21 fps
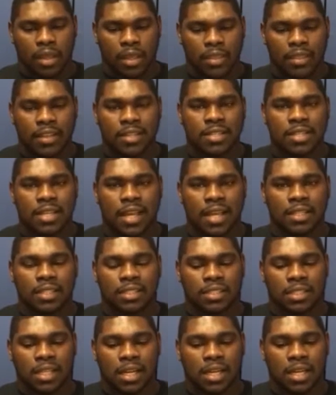In this
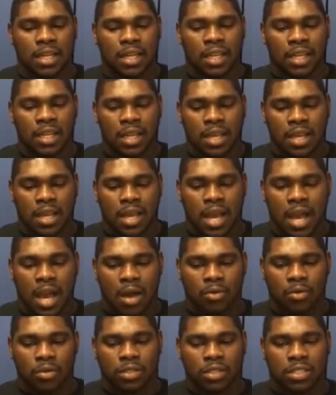case study,
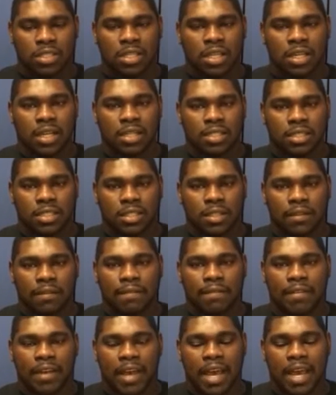I will discuss the
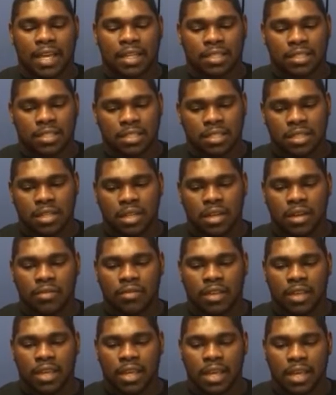facts
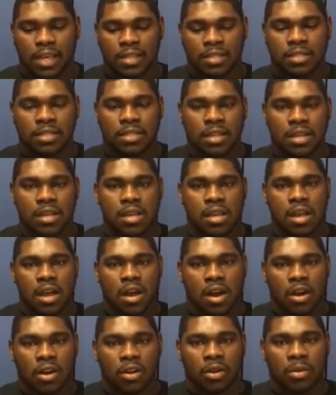of the case,
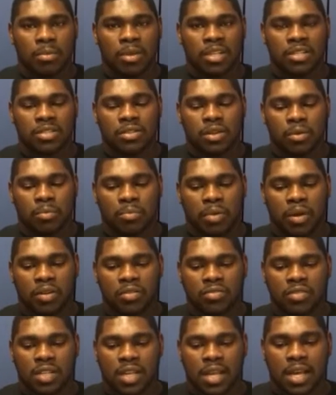arguments on
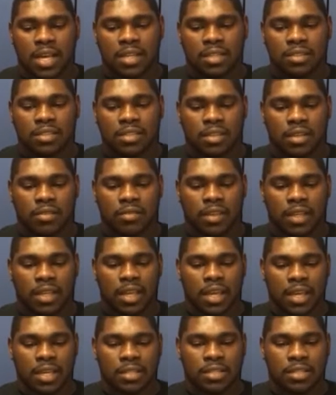both sides of the
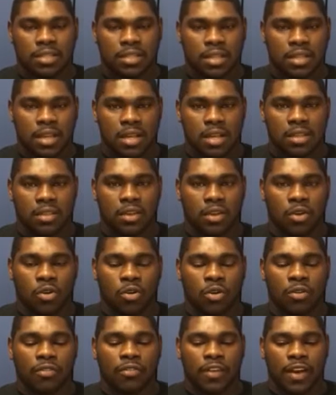case, the
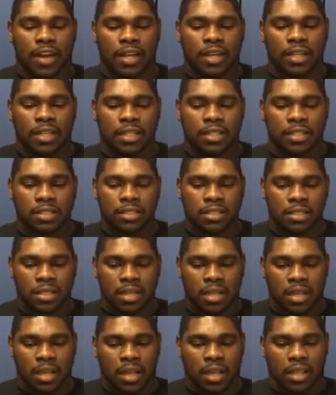court findings,
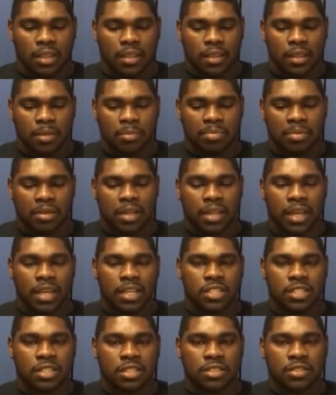and the
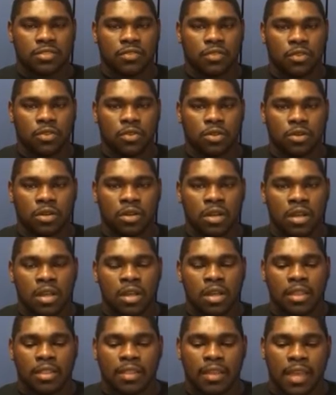implications for
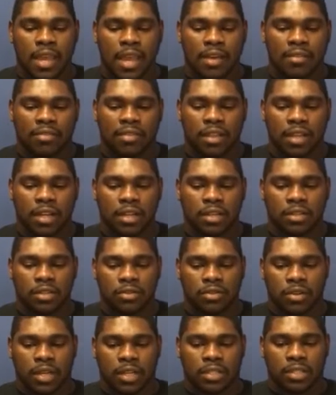the athletic
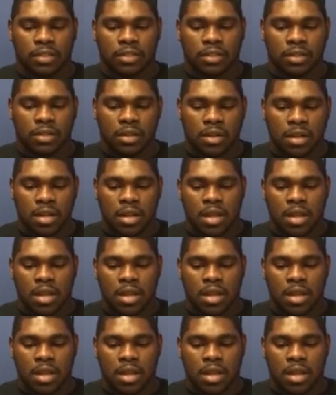director.